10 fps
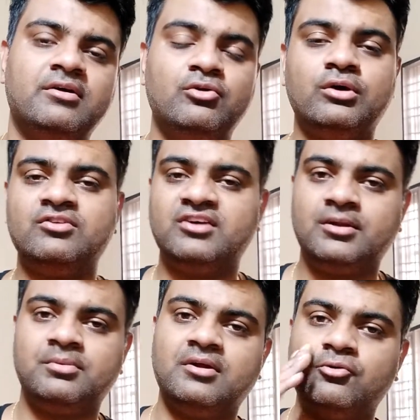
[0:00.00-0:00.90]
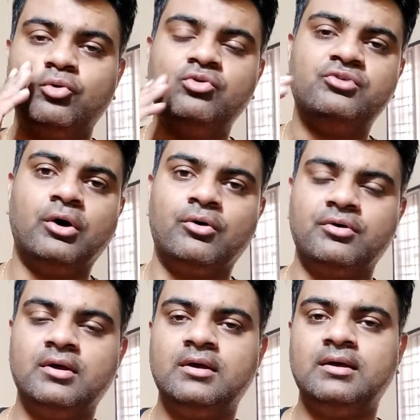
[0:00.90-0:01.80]
You can set up the rules
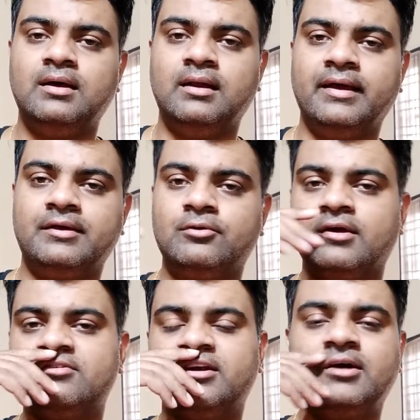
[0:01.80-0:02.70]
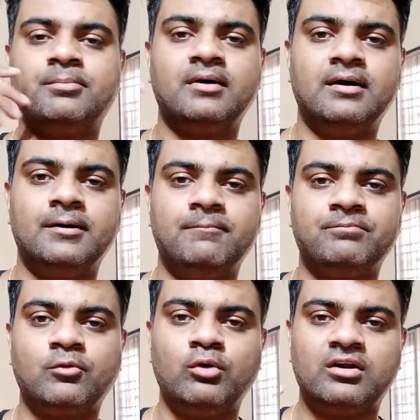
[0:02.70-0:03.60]
or like you can set up uh,
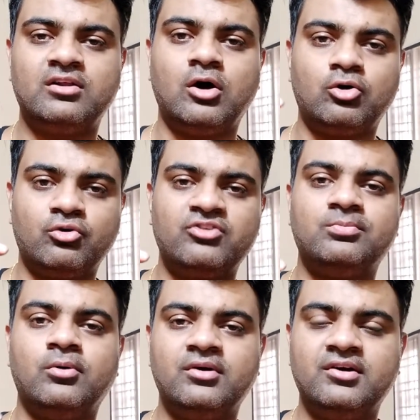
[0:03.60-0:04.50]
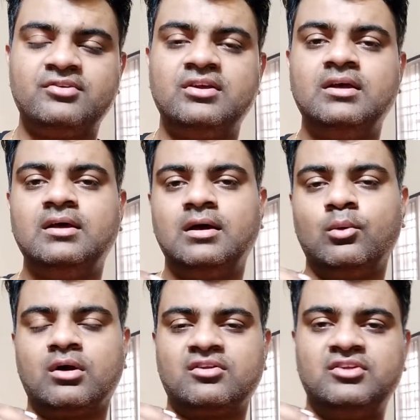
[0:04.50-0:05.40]
what are the autoresponders,
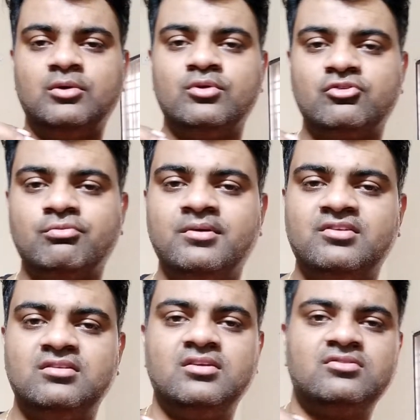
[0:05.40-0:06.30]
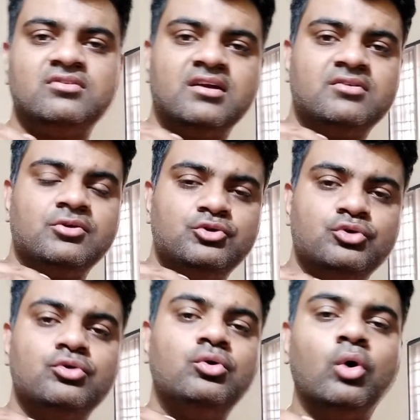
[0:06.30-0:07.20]
what are the sequence of messages that
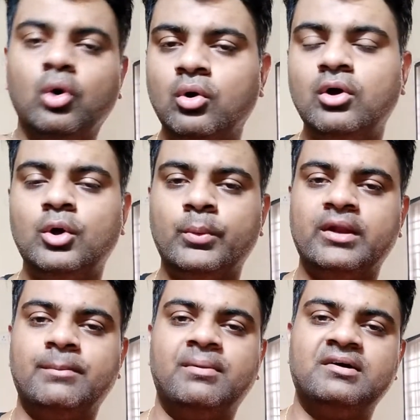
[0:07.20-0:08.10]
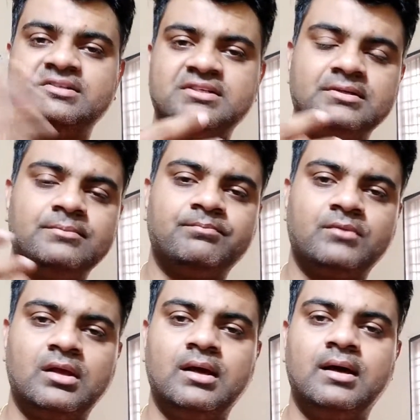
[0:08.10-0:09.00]
should go when a person
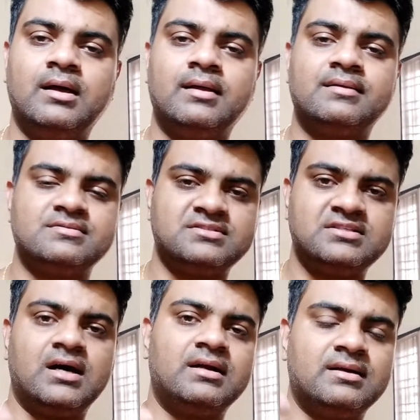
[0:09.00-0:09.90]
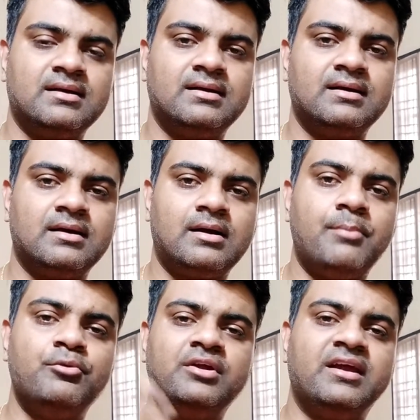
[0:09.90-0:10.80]
uh, start
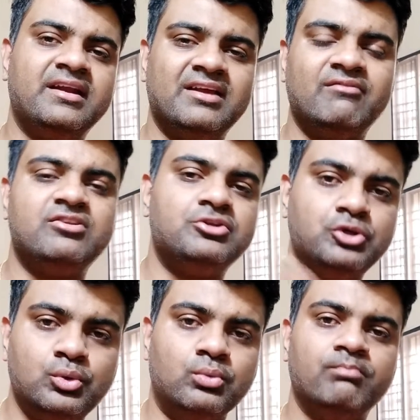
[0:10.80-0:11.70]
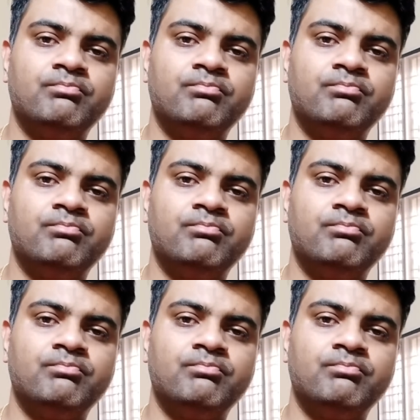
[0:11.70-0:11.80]
communicating with you